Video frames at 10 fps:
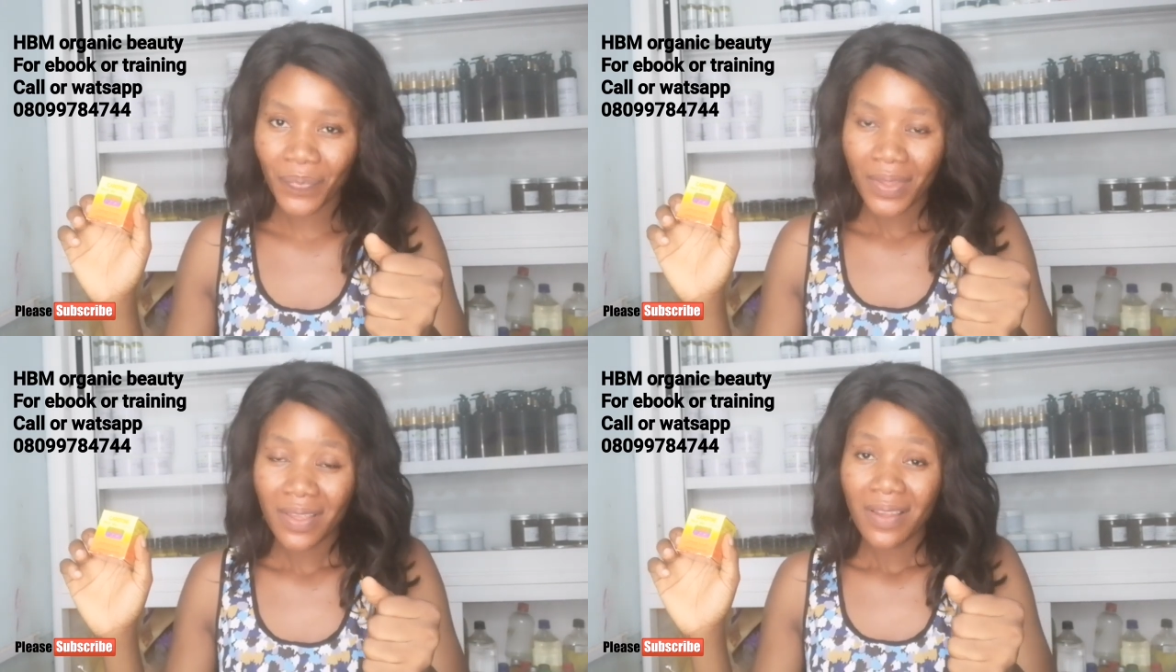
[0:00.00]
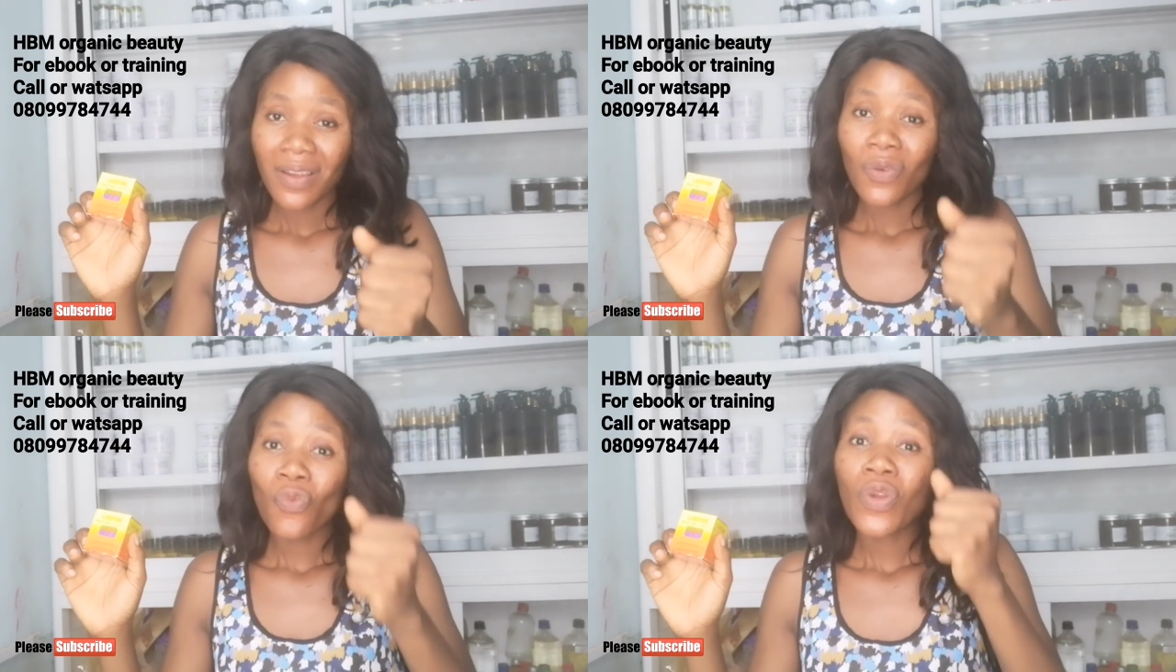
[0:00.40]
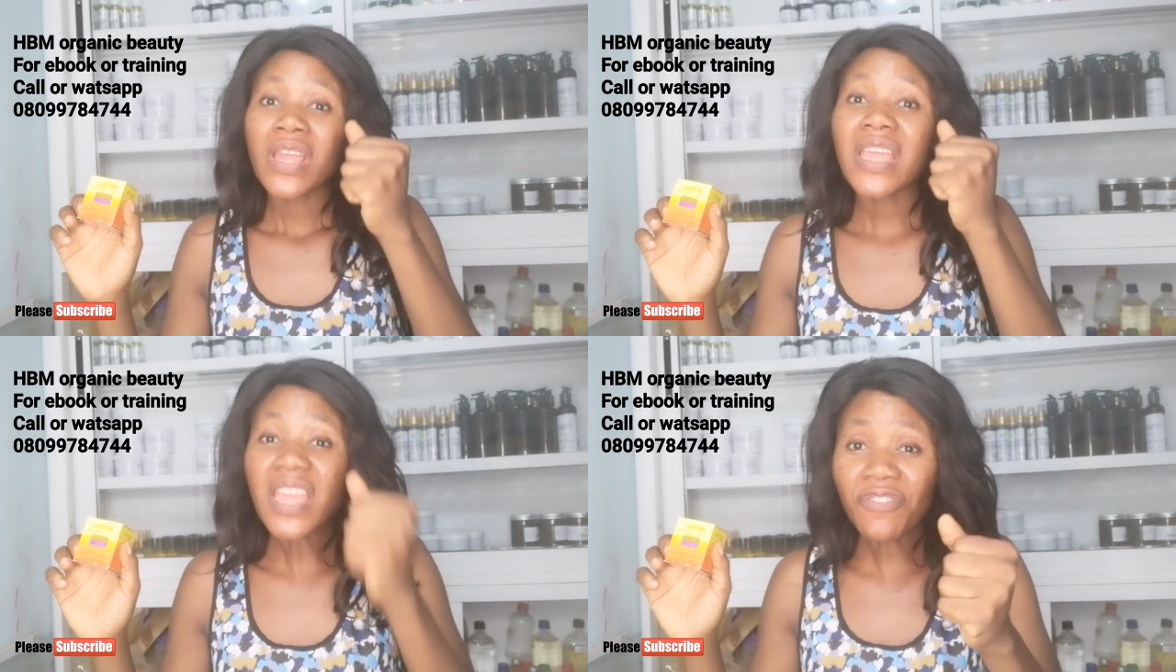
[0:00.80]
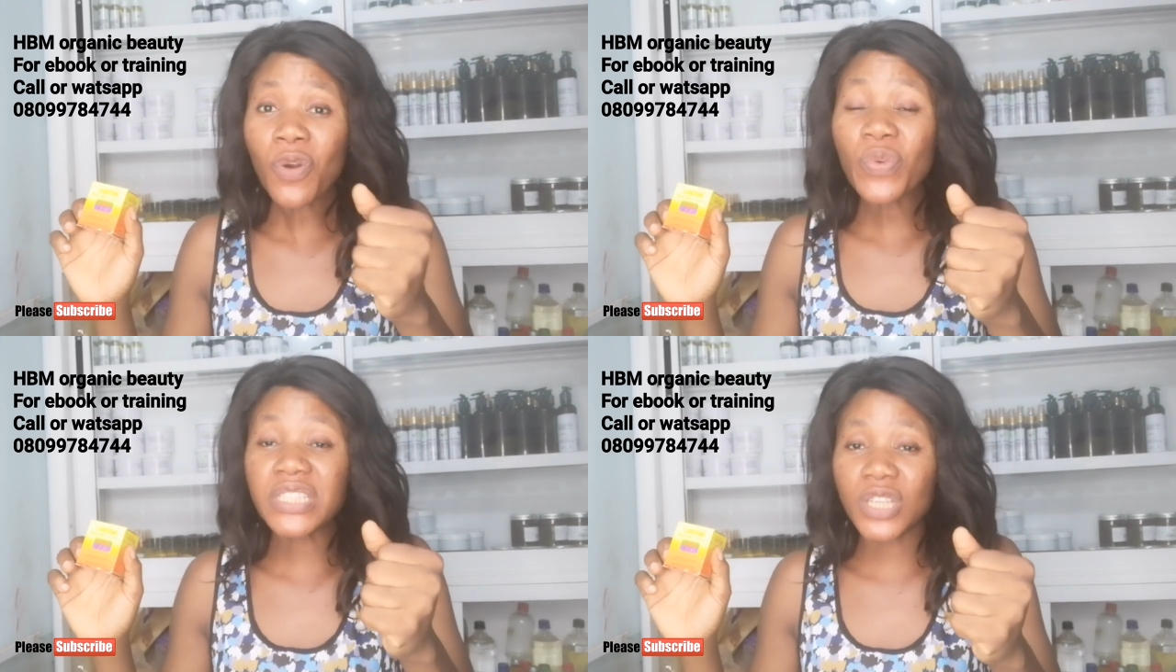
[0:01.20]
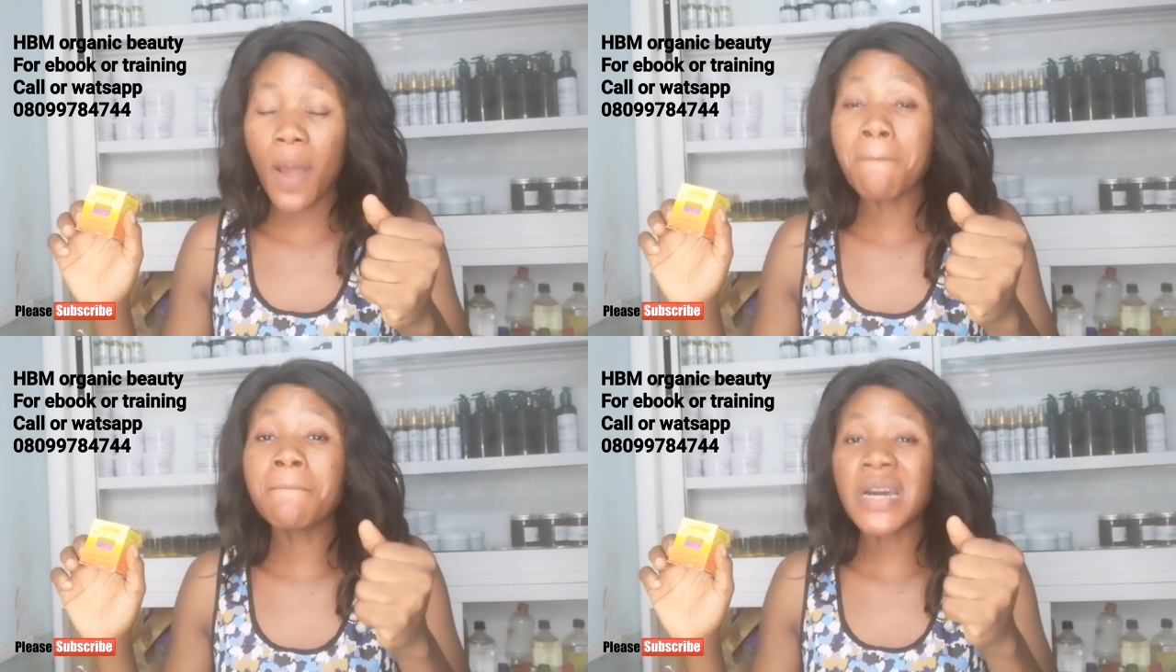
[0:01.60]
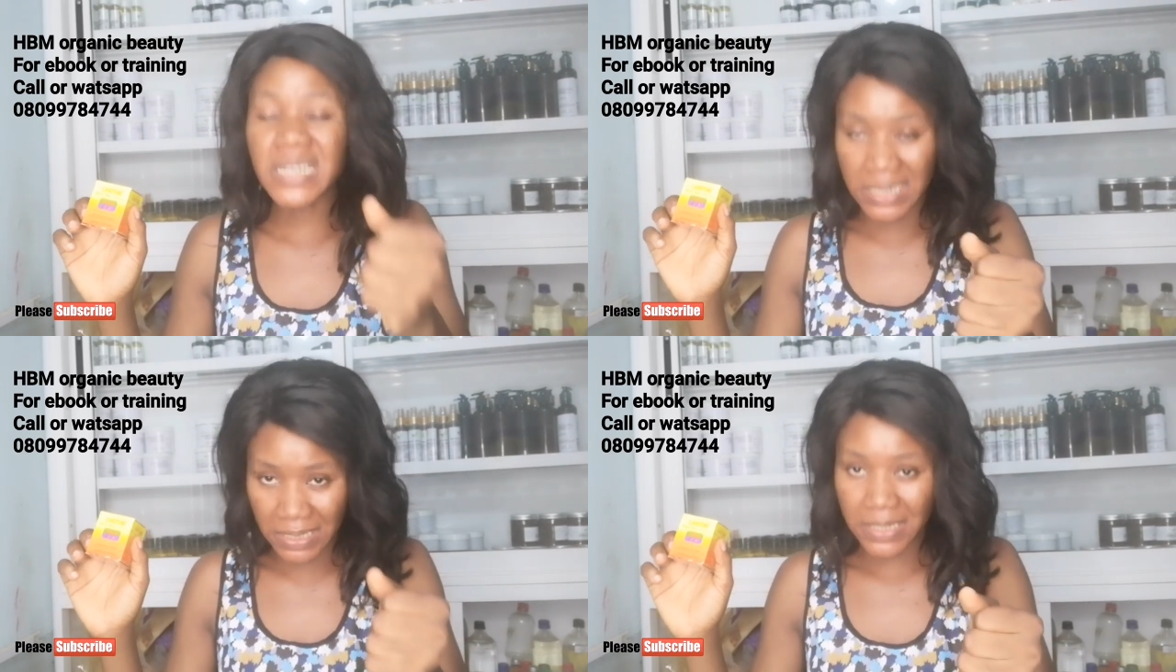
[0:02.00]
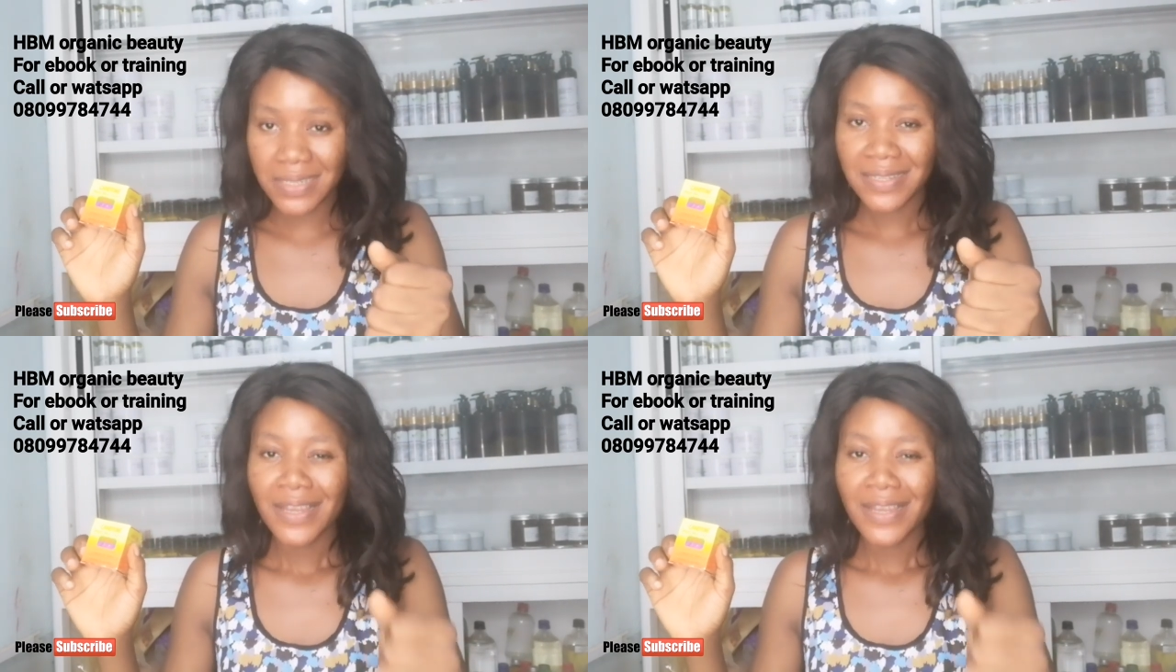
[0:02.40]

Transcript: even with your money,